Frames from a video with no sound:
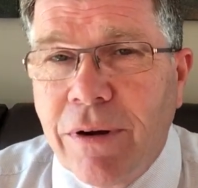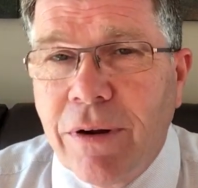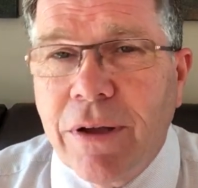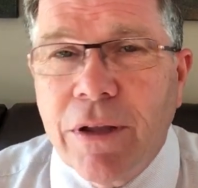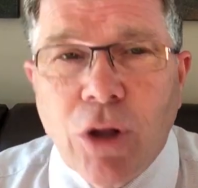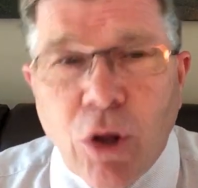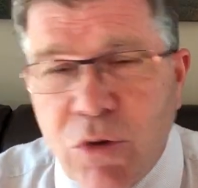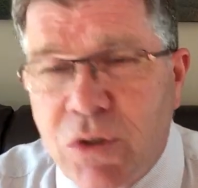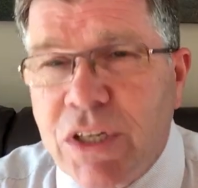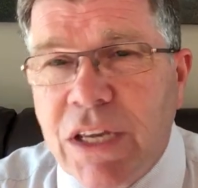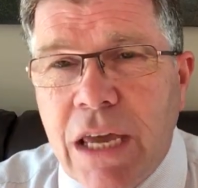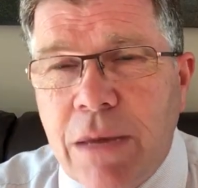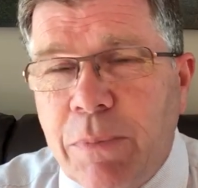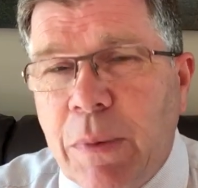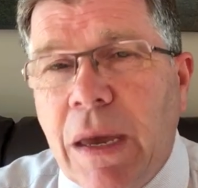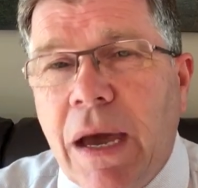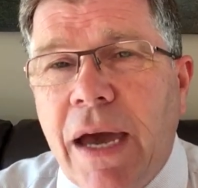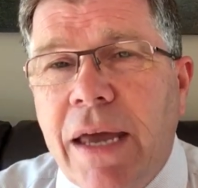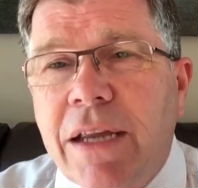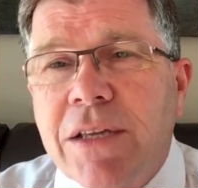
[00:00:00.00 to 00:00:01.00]
Close the gate
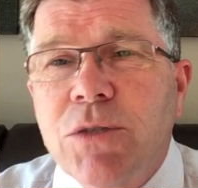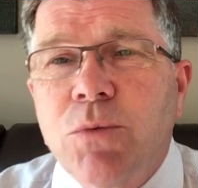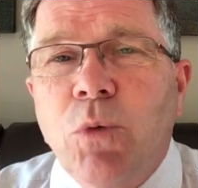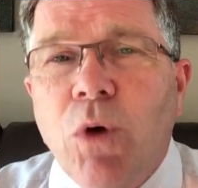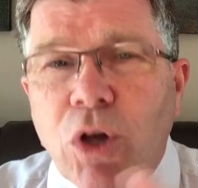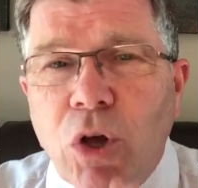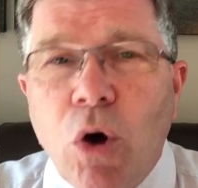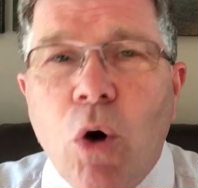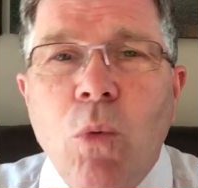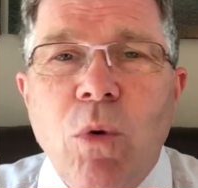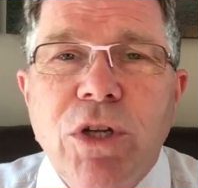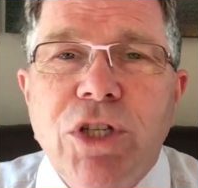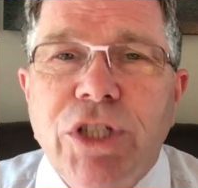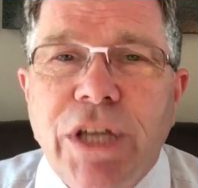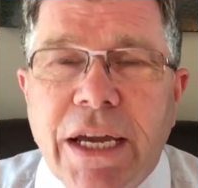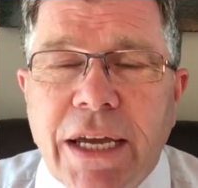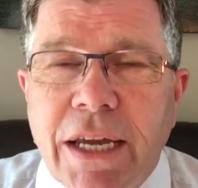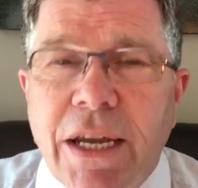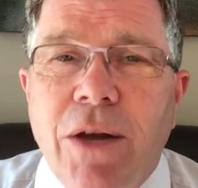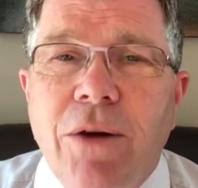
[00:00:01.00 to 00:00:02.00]
behind us. We'll go and we'll
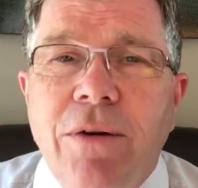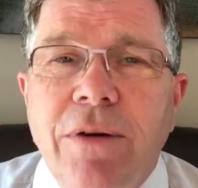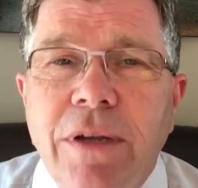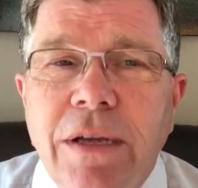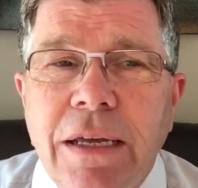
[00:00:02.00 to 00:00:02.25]
check it out.